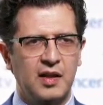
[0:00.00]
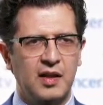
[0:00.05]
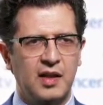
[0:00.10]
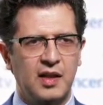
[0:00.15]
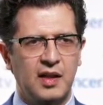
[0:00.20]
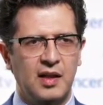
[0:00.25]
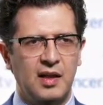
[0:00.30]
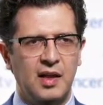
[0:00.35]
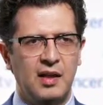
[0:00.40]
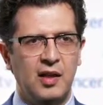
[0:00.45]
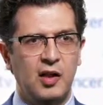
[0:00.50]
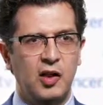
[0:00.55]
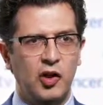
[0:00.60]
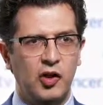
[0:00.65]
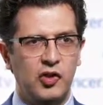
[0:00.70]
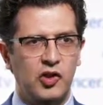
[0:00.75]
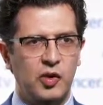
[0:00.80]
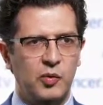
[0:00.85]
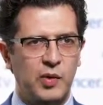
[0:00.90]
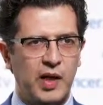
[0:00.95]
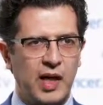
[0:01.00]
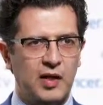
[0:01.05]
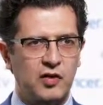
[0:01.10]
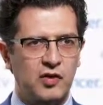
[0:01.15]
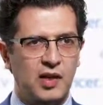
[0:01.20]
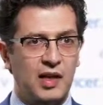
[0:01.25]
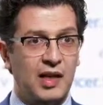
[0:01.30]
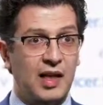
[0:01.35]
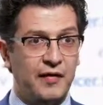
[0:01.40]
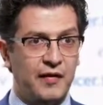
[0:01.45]
an allergic
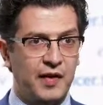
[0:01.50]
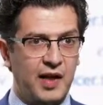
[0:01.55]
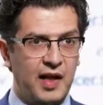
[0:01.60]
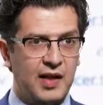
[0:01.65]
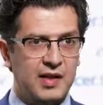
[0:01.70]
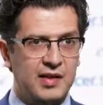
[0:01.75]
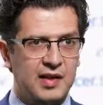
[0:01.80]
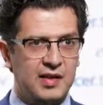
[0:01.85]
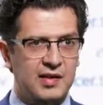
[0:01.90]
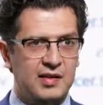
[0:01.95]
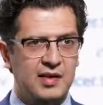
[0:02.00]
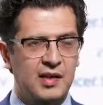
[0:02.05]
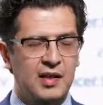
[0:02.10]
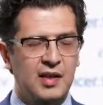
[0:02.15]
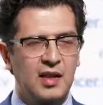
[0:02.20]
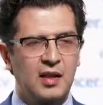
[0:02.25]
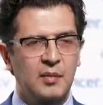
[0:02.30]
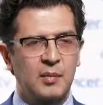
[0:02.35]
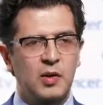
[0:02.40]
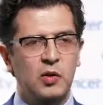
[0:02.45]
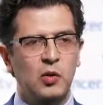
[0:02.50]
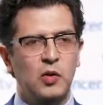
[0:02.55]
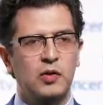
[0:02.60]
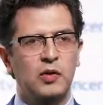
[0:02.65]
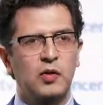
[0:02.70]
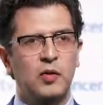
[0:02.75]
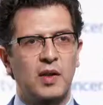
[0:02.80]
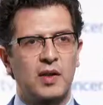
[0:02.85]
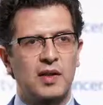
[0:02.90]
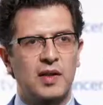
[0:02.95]
reaction and anaphylaxis, but
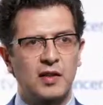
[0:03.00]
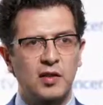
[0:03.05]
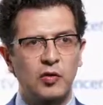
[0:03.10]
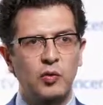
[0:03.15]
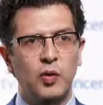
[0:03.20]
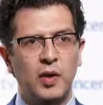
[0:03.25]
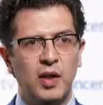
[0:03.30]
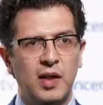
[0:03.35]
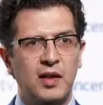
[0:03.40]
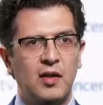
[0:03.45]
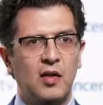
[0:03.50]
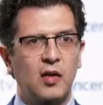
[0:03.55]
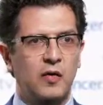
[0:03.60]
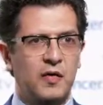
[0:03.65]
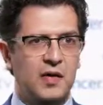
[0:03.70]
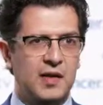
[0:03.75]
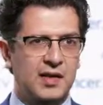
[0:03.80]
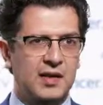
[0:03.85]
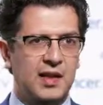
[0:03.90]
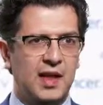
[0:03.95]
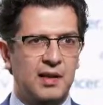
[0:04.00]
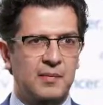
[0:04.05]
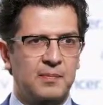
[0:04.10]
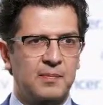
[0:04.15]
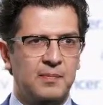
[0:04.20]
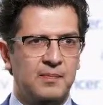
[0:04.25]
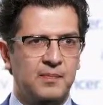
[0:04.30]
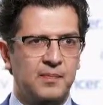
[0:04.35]
also the tattooing of the skin.